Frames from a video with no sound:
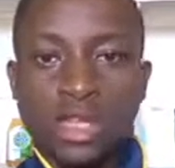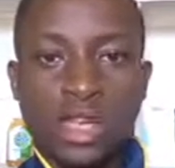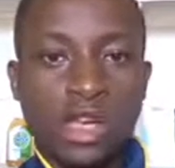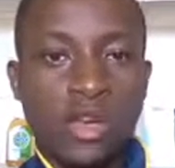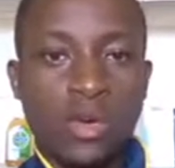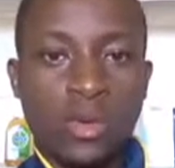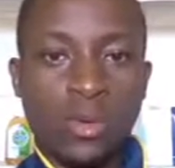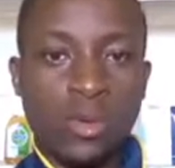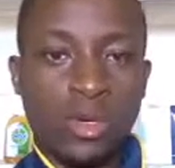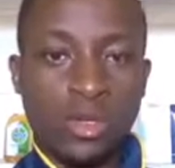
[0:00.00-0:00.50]

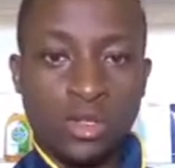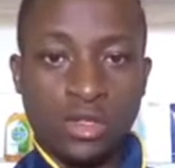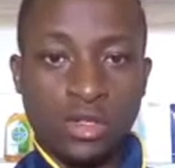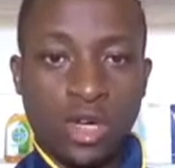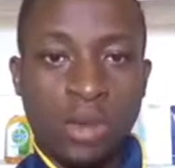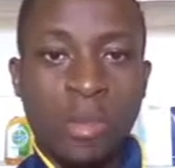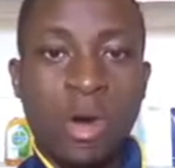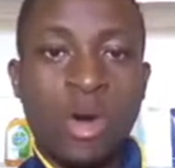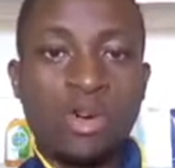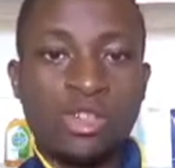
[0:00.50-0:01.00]
Anyway,
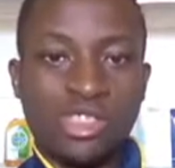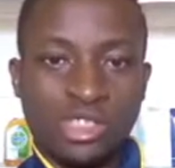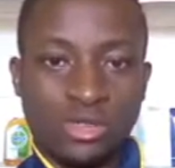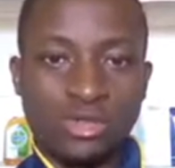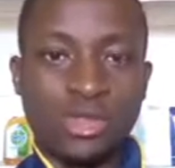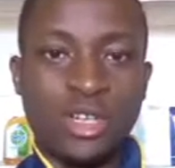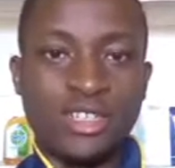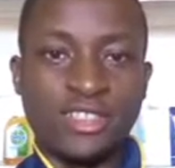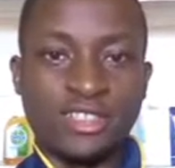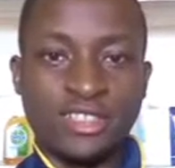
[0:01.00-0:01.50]
I'm always
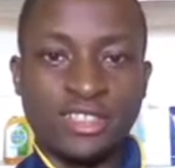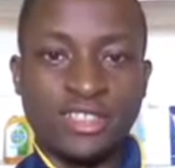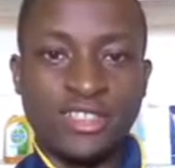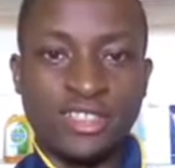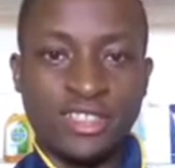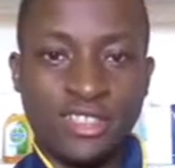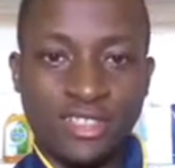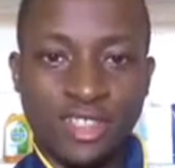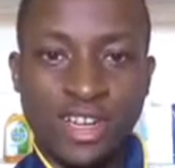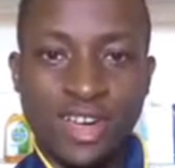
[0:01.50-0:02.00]
ready.
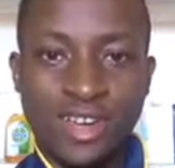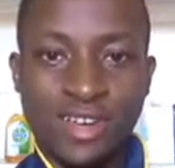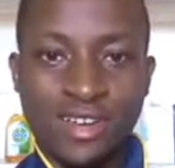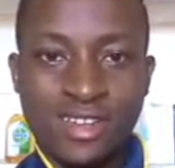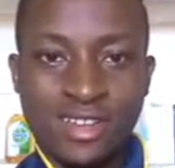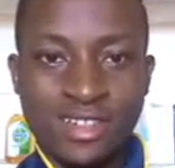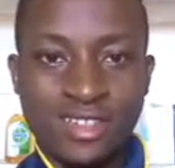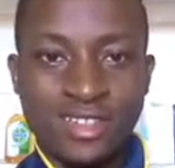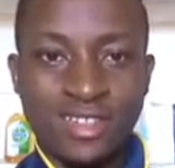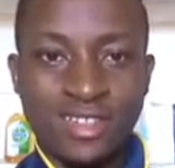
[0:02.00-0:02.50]
Okay?